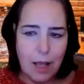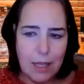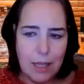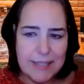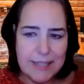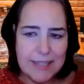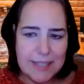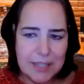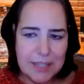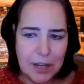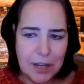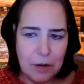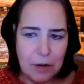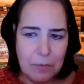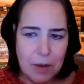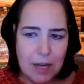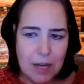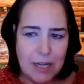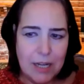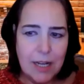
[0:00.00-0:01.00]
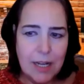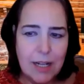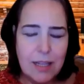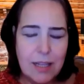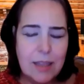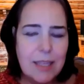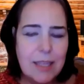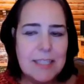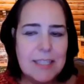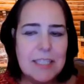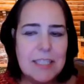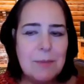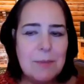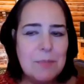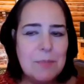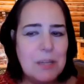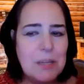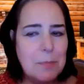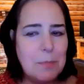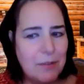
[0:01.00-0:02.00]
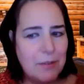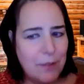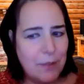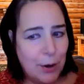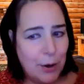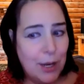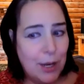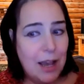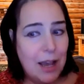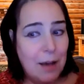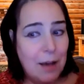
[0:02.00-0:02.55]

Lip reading: this is a good one. This seems to be very